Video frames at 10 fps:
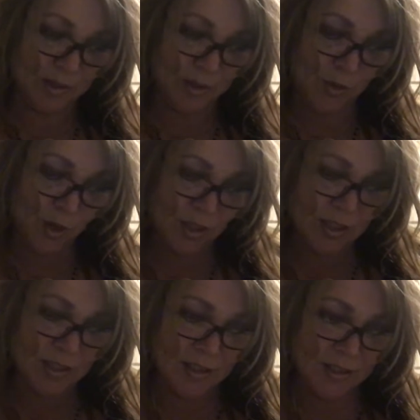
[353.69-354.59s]

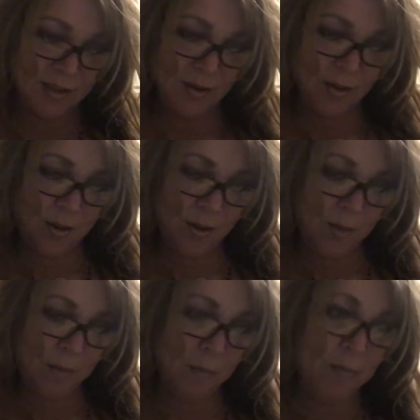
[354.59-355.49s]
gorgeous.
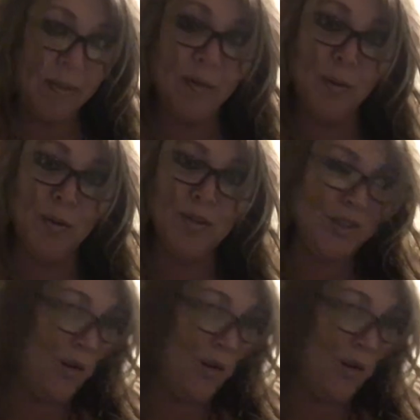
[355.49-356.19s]
But there was